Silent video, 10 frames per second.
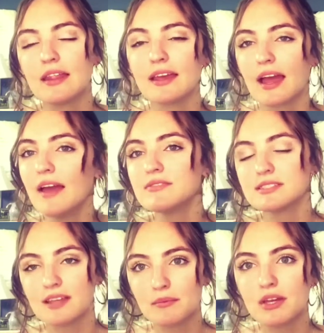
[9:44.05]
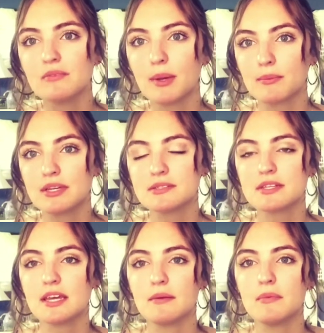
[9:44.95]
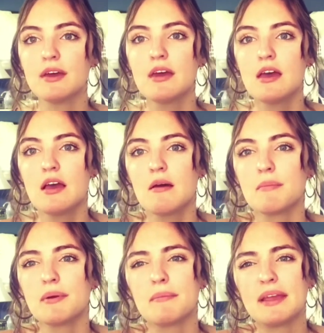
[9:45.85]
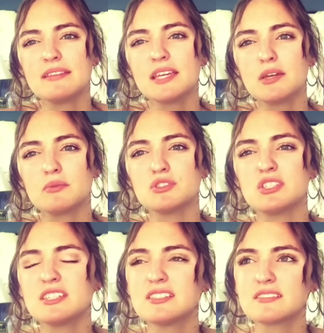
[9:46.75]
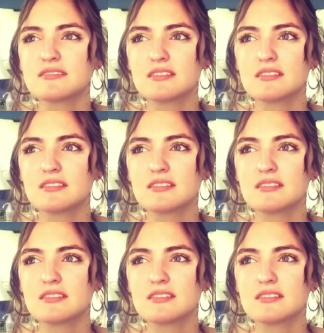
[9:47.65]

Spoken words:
I have some good memories of him, but mainly it was just,